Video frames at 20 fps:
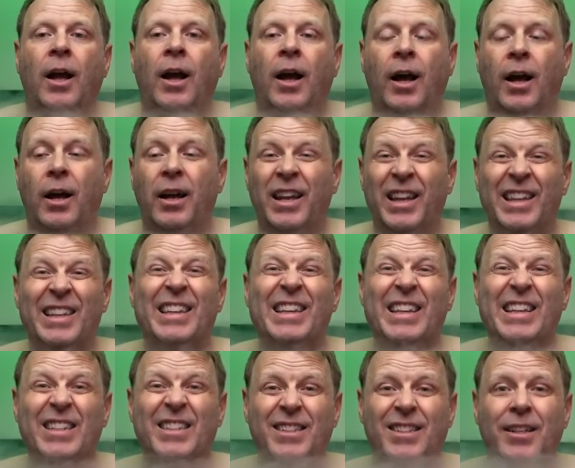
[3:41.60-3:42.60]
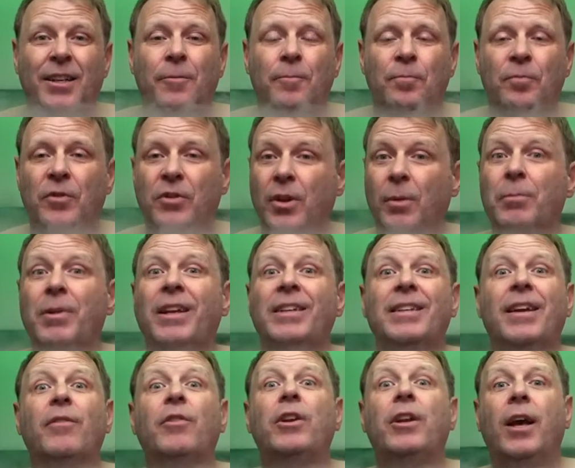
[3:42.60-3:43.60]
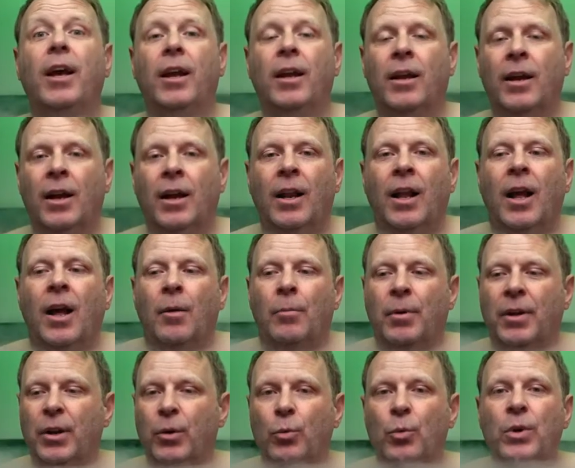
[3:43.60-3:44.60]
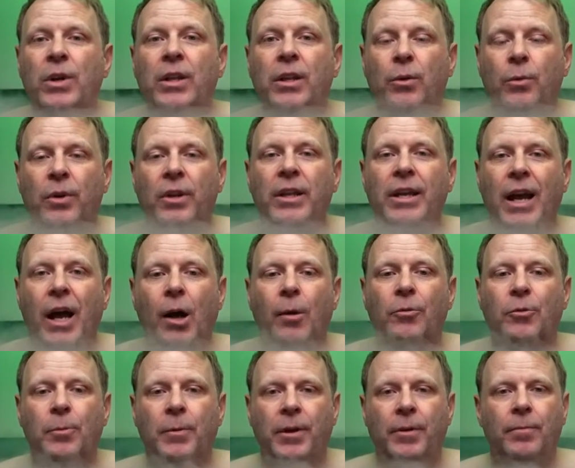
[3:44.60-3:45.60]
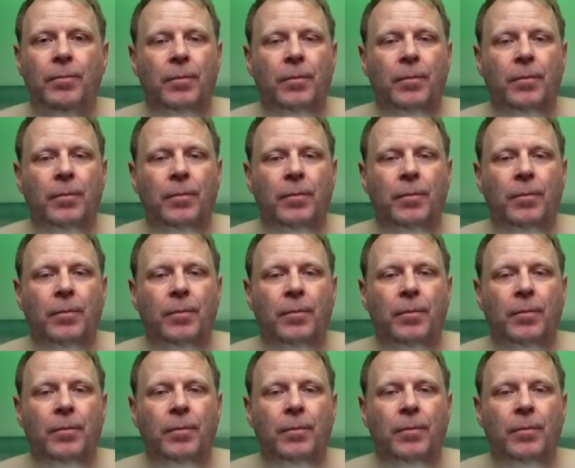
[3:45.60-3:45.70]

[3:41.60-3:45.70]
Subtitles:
at least, some days every day, but it really, really helps me.